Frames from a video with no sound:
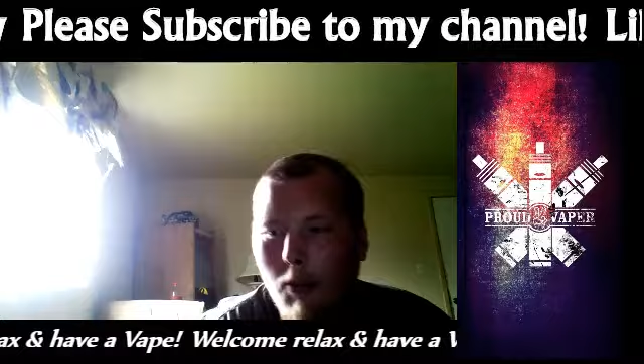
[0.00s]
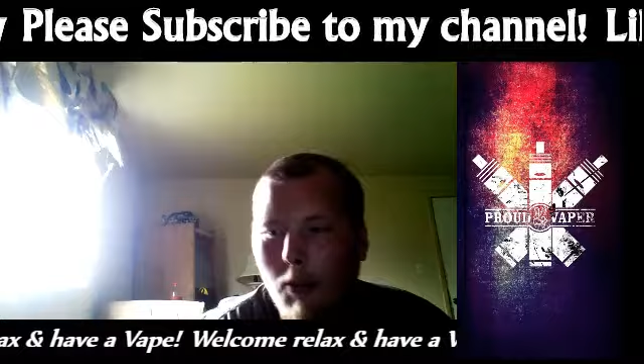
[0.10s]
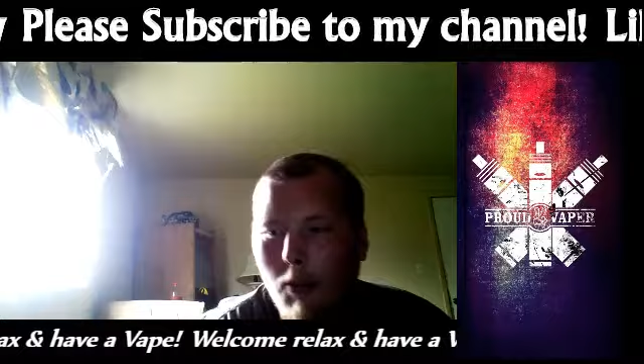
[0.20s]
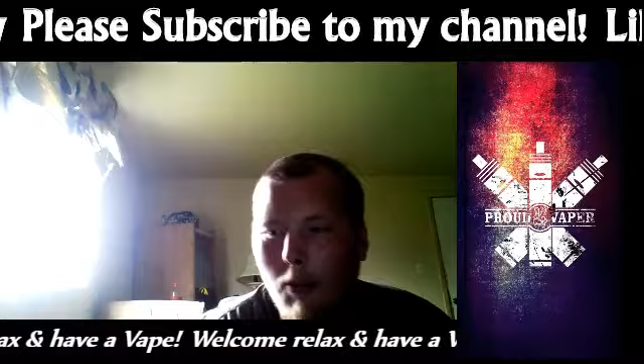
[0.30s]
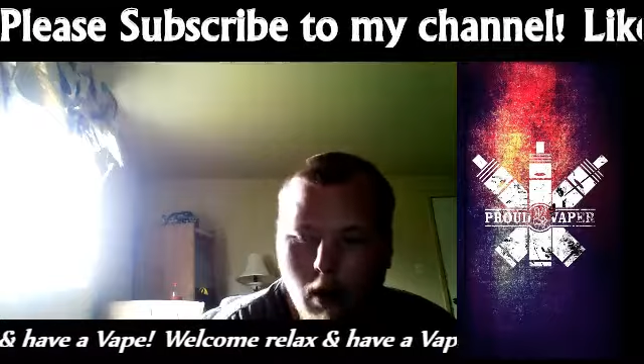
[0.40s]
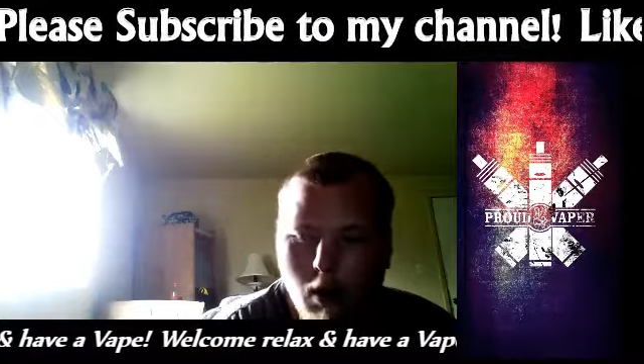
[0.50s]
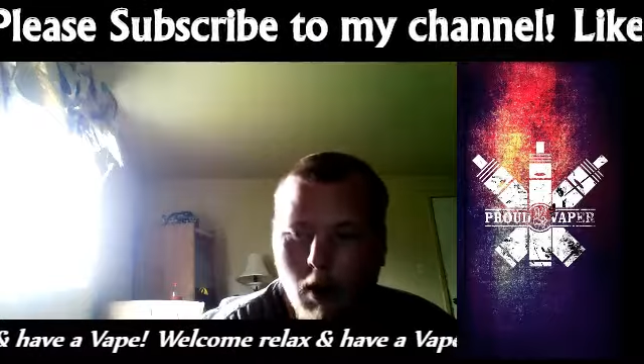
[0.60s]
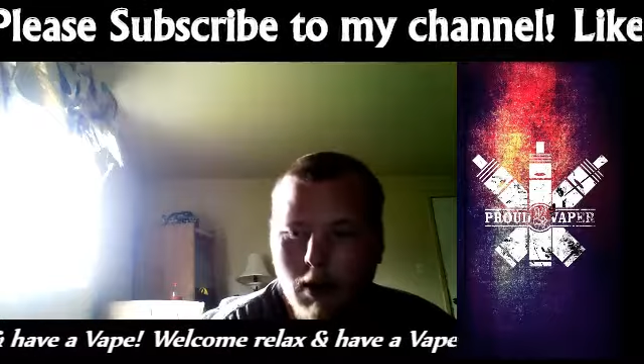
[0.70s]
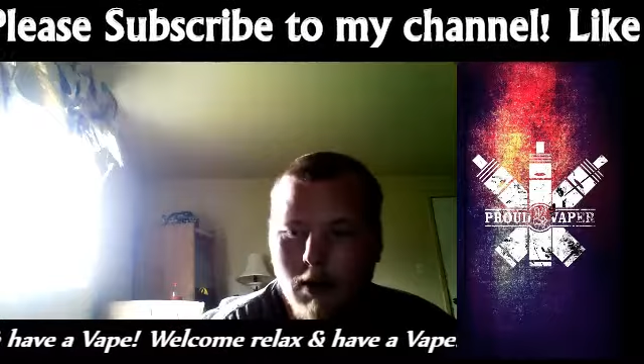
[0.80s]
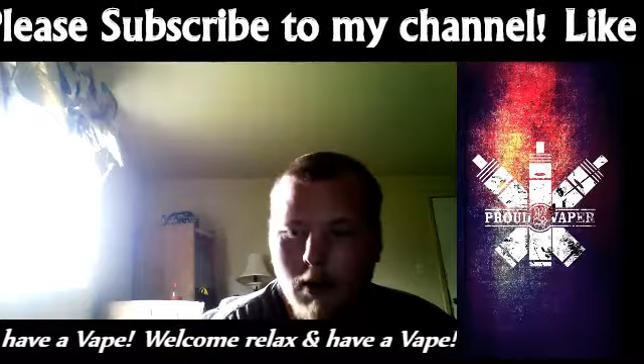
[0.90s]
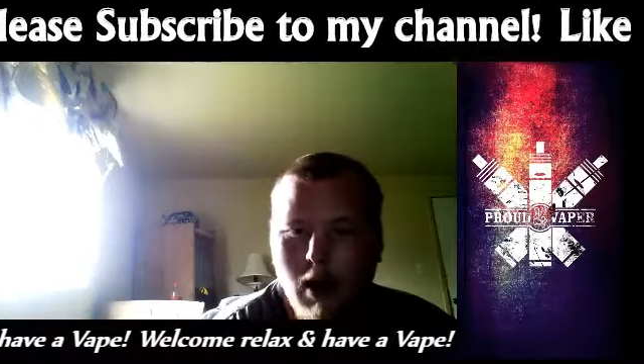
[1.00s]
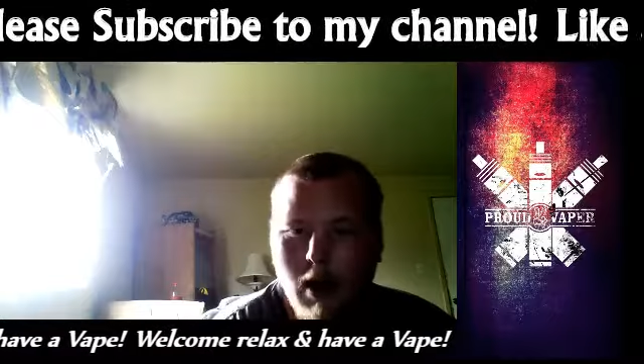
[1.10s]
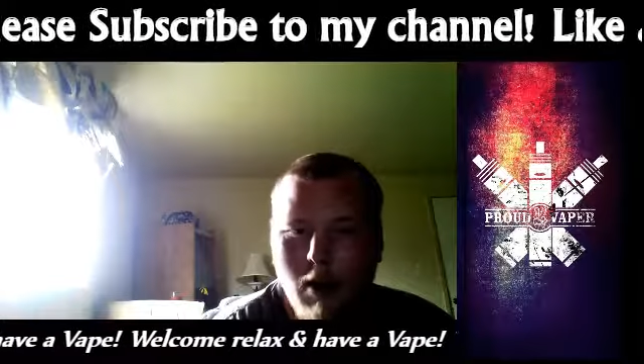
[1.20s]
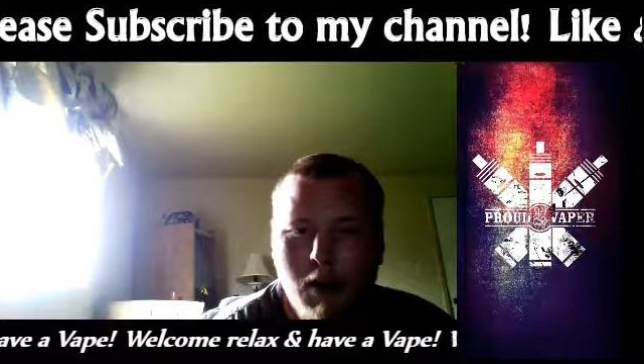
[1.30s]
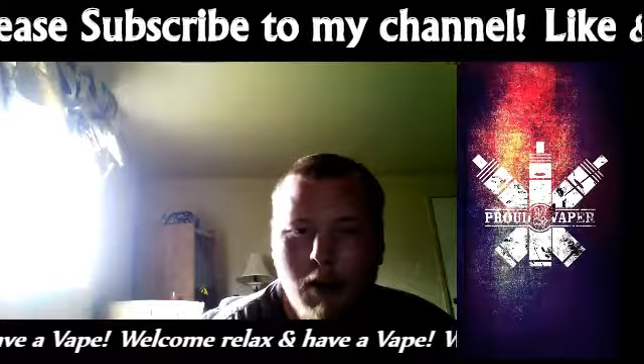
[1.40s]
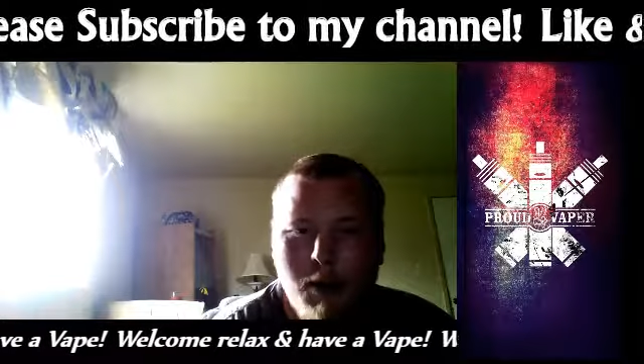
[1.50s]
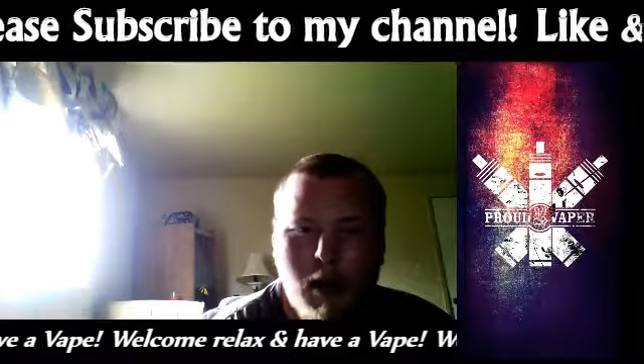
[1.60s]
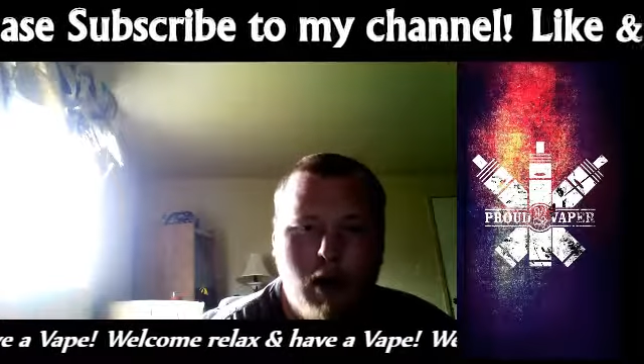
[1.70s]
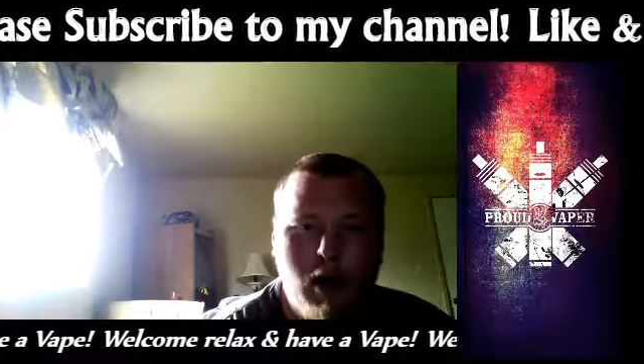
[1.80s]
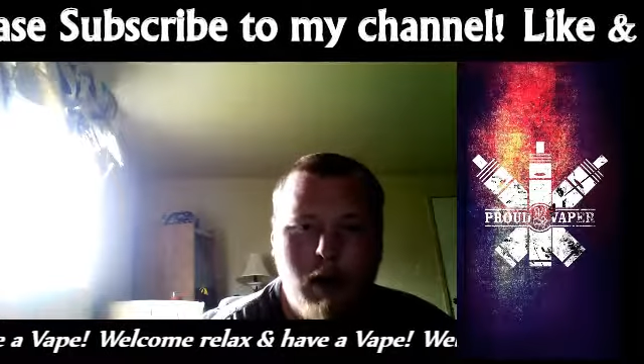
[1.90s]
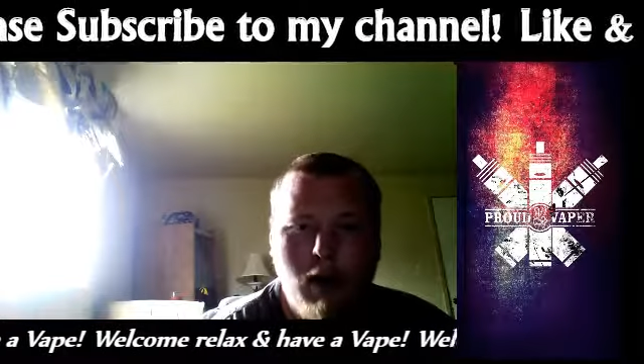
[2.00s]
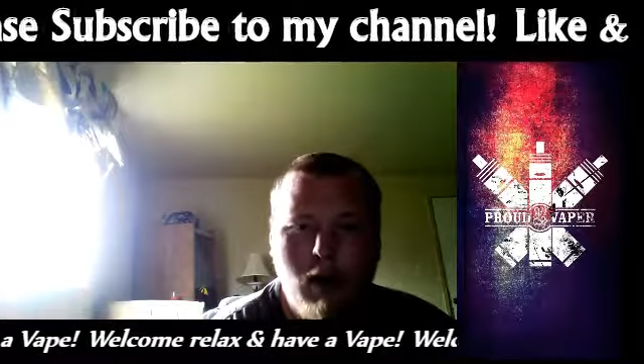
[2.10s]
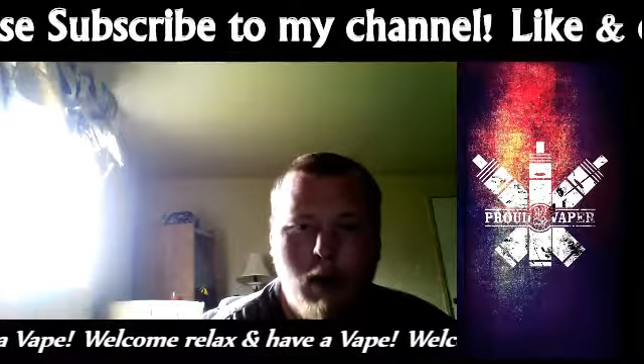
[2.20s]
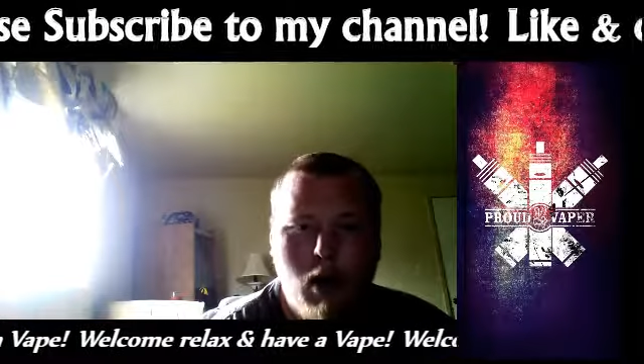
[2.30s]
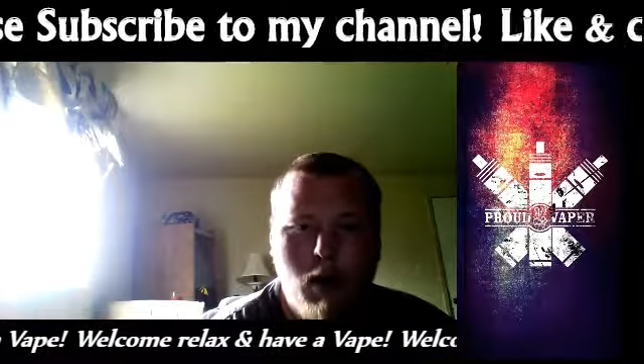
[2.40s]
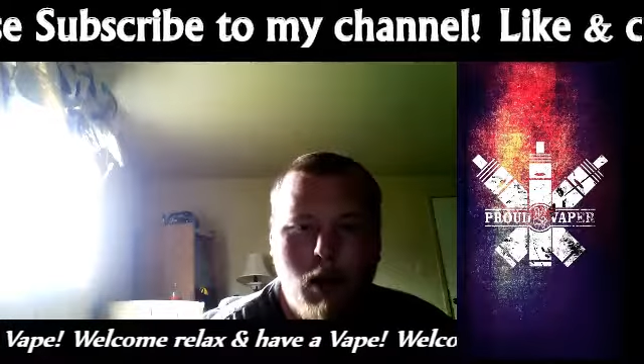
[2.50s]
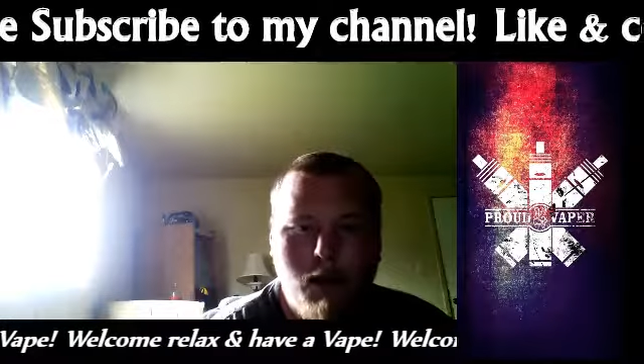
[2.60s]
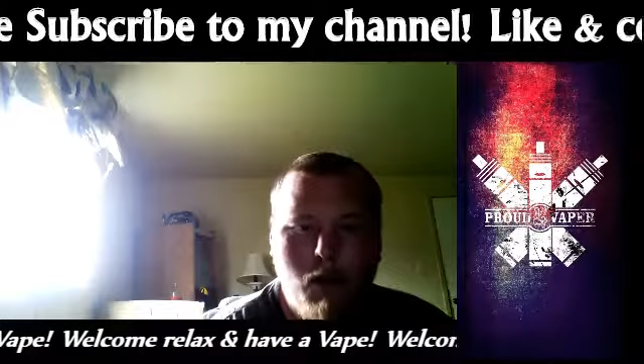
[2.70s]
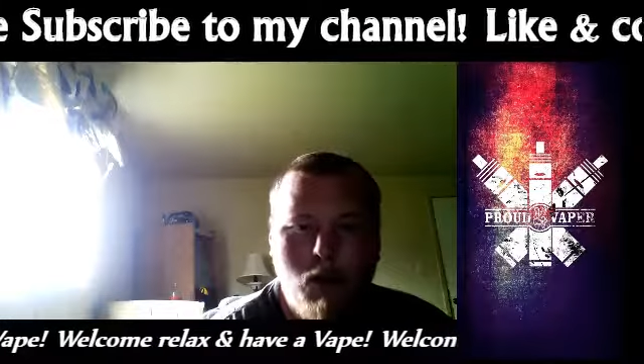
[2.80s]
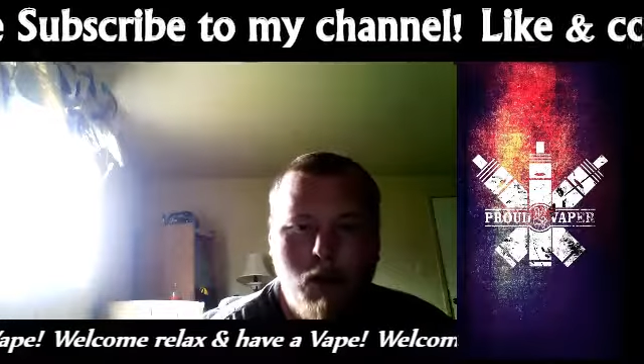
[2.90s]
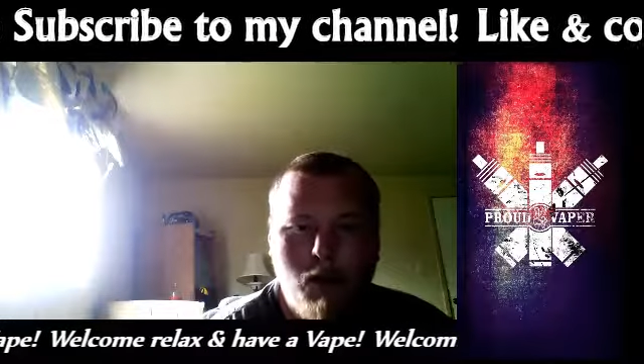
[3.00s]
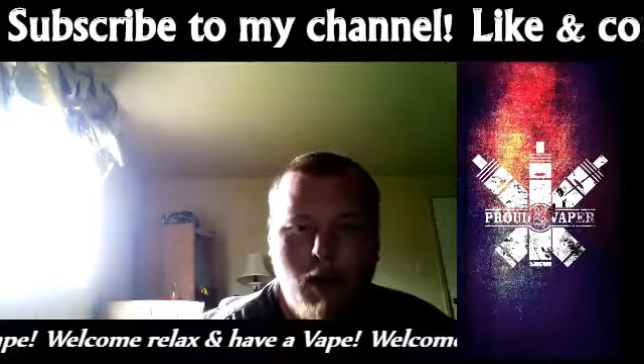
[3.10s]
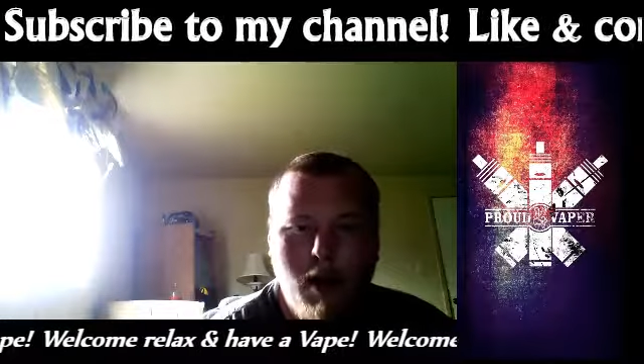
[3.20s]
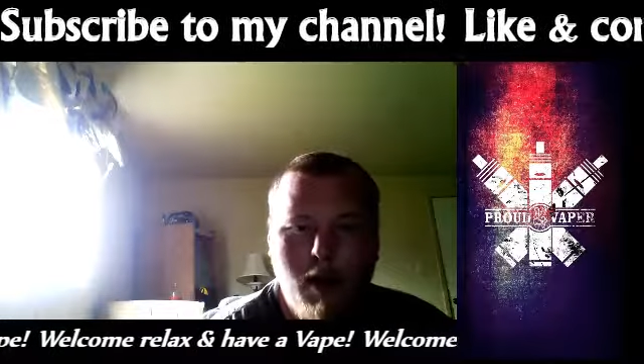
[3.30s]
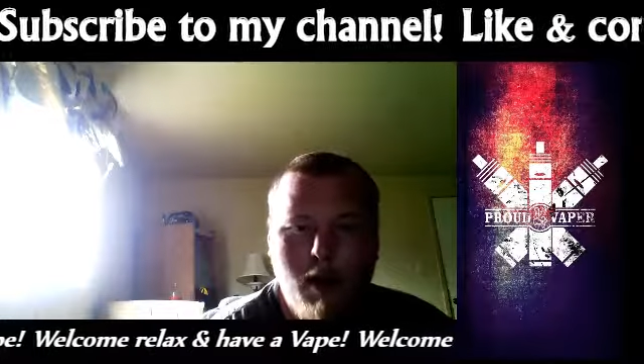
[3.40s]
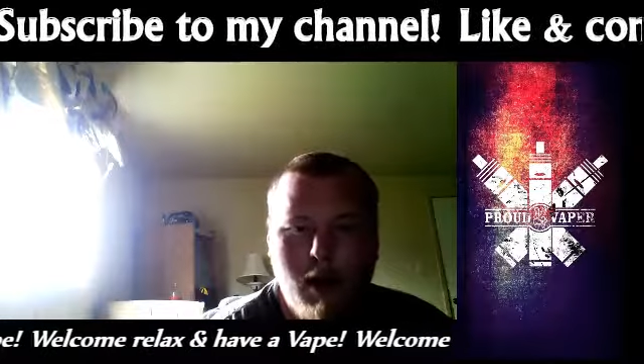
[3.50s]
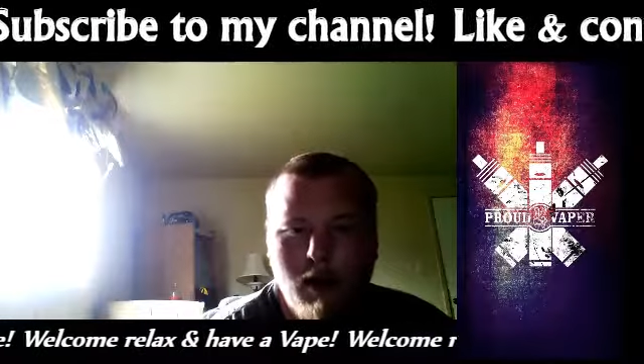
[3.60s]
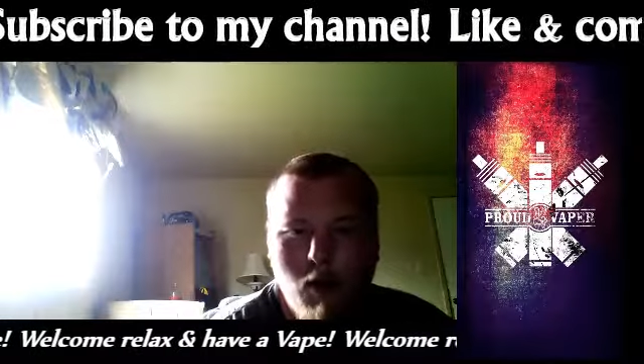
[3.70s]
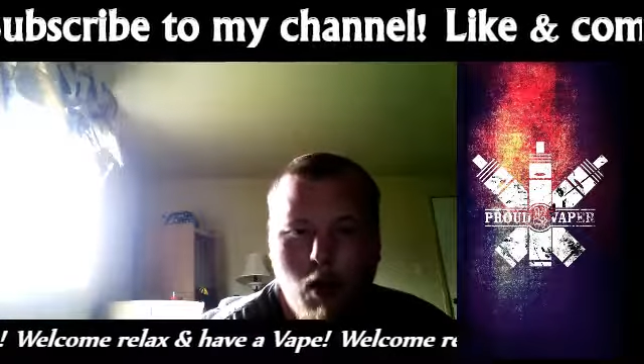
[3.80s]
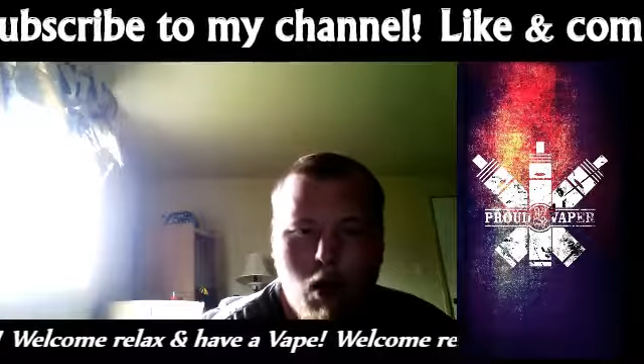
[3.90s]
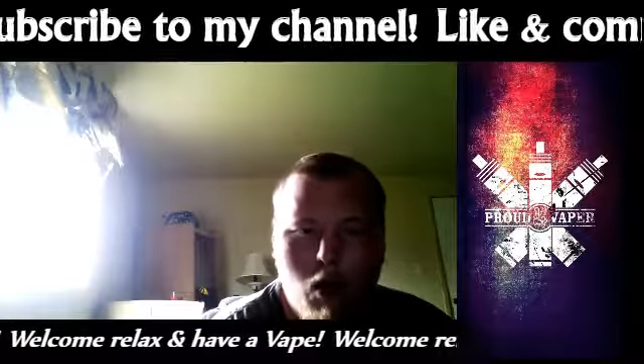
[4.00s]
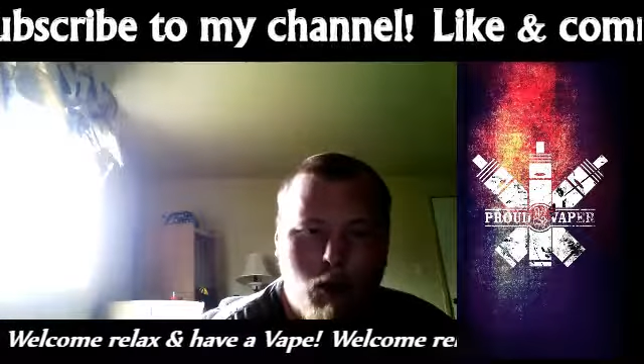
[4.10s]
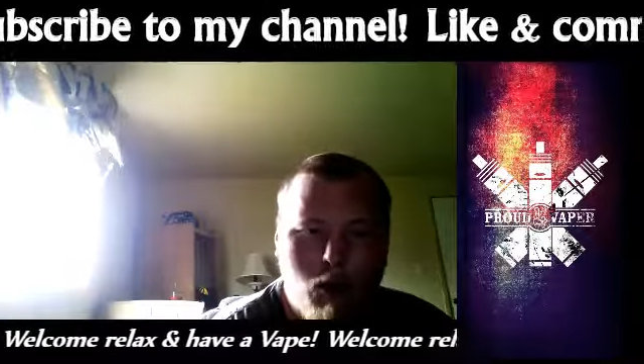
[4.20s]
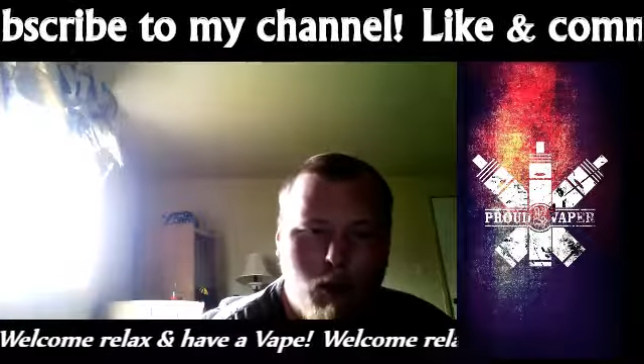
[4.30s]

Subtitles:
it would be good with a fruit flavor like strawberries